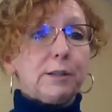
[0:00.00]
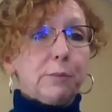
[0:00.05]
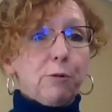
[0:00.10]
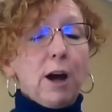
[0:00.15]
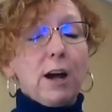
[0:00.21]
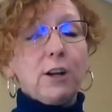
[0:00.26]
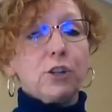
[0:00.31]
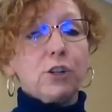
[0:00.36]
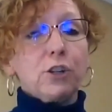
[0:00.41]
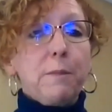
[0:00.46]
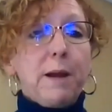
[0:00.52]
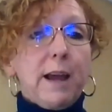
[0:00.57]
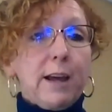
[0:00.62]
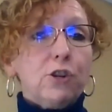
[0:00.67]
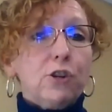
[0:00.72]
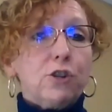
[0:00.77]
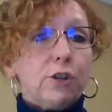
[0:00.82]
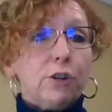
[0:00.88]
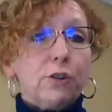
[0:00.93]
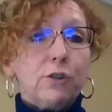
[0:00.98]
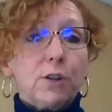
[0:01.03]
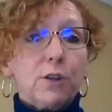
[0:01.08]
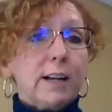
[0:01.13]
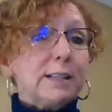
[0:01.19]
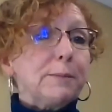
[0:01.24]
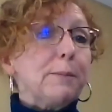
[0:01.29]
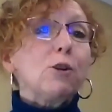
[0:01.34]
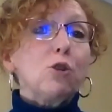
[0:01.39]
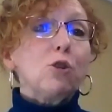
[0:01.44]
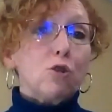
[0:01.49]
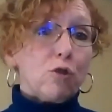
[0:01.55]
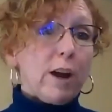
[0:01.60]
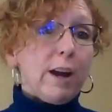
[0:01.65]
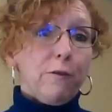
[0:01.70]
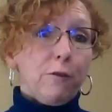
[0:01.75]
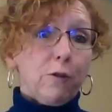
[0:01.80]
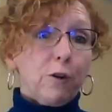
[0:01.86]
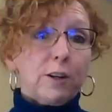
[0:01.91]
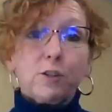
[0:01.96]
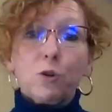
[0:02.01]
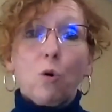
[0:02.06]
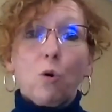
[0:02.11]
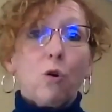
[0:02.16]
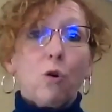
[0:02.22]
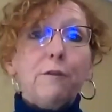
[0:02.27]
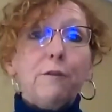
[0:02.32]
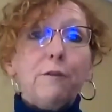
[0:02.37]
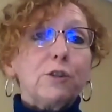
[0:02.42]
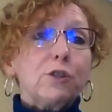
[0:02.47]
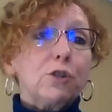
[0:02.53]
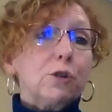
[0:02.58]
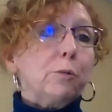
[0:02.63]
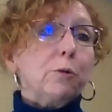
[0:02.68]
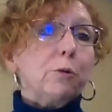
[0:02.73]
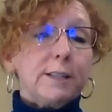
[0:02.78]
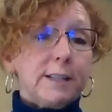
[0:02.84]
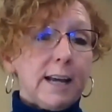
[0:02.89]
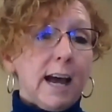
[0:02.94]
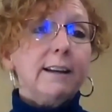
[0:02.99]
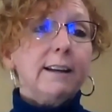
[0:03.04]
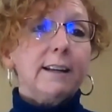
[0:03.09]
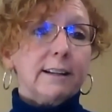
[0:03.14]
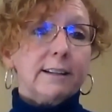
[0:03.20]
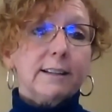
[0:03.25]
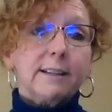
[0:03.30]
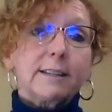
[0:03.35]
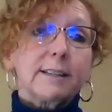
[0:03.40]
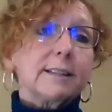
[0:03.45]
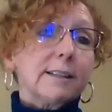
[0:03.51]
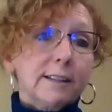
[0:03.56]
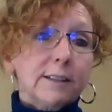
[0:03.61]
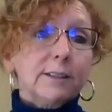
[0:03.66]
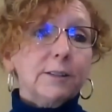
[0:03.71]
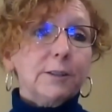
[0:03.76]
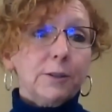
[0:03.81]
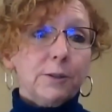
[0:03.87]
as a project manager. So that's been great for us, or even superintendents.